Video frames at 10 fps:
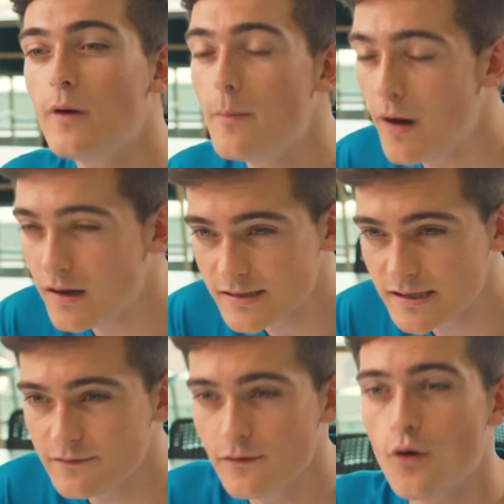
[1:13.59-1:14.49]
a
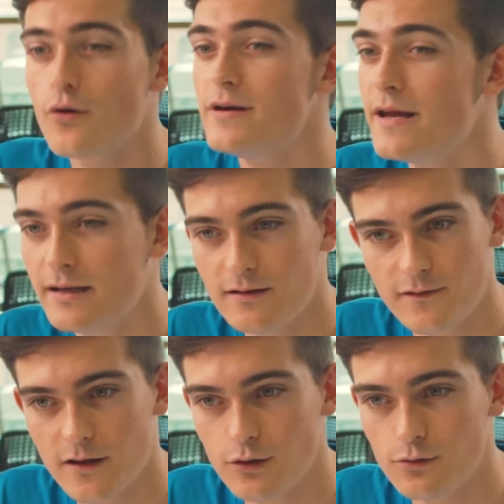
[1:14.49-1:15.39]
positive or a negative
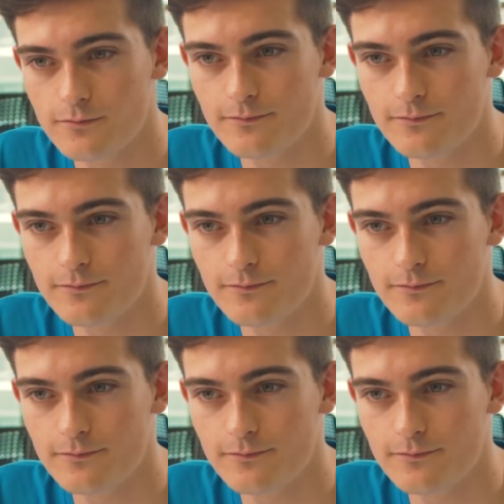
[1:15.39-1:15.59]
value.